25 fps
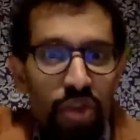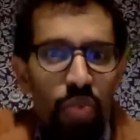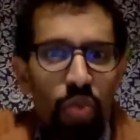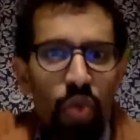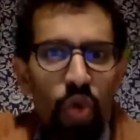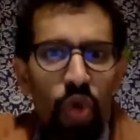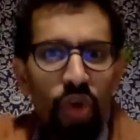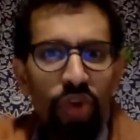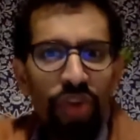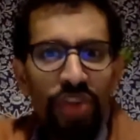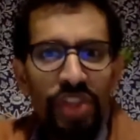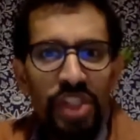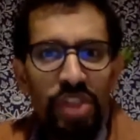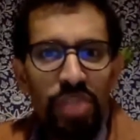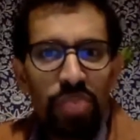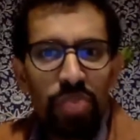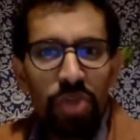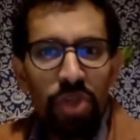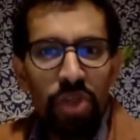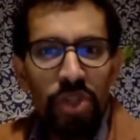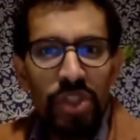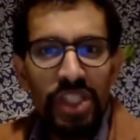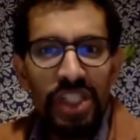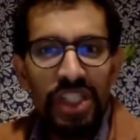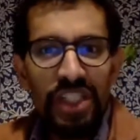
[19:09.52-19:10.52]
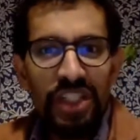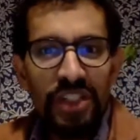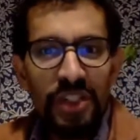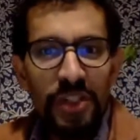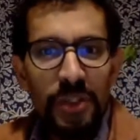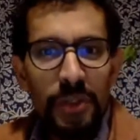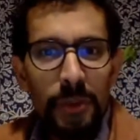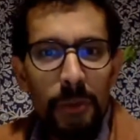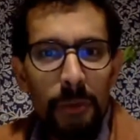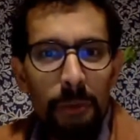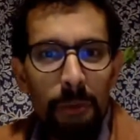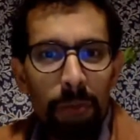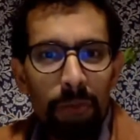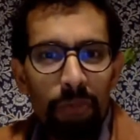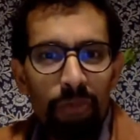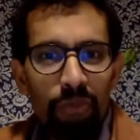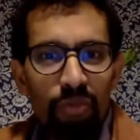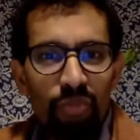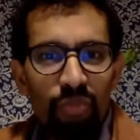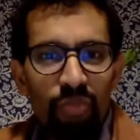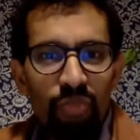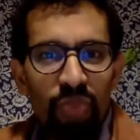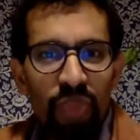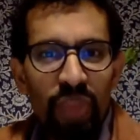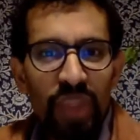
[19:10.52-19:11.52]
of these proteins.
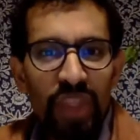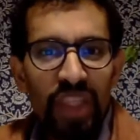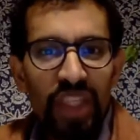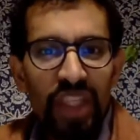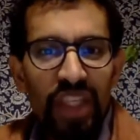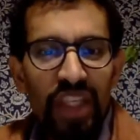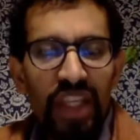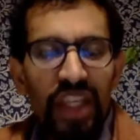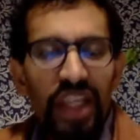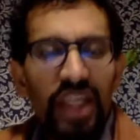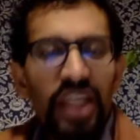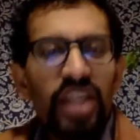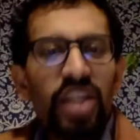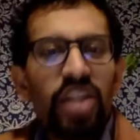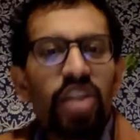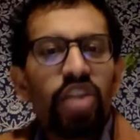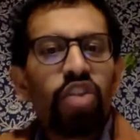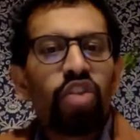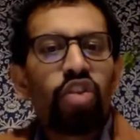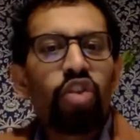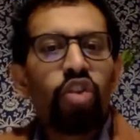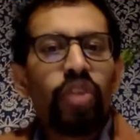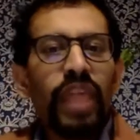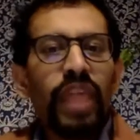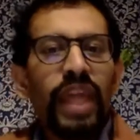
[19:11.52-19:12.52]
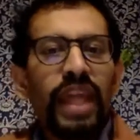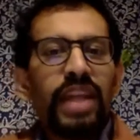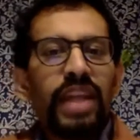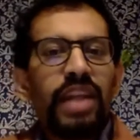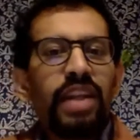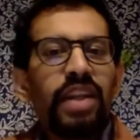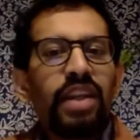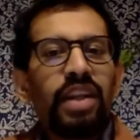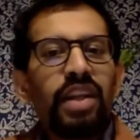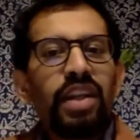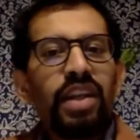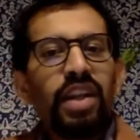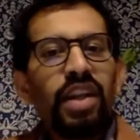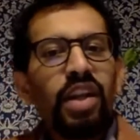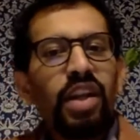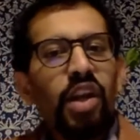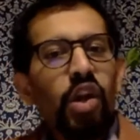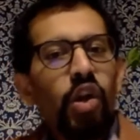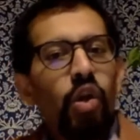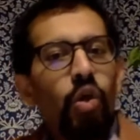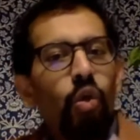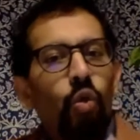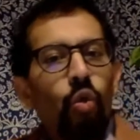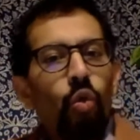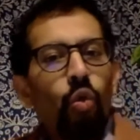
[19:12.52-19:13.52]
So that
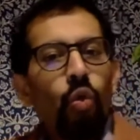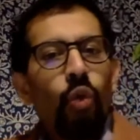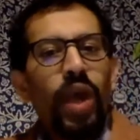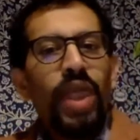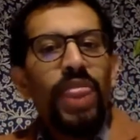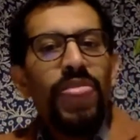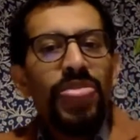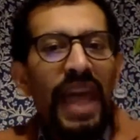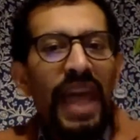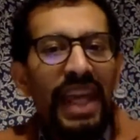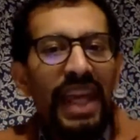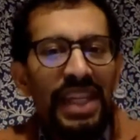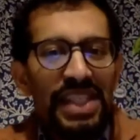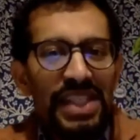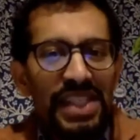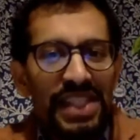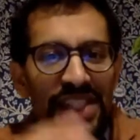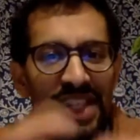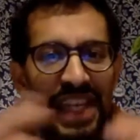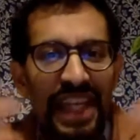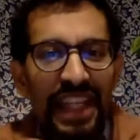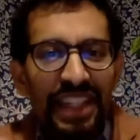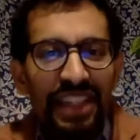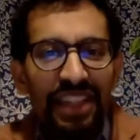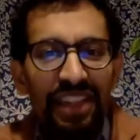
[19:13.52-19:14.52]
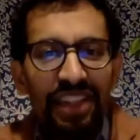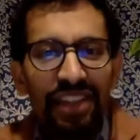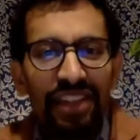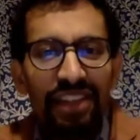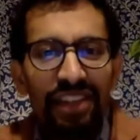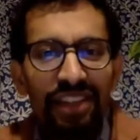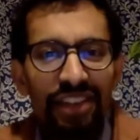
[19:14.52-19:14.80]
when that cell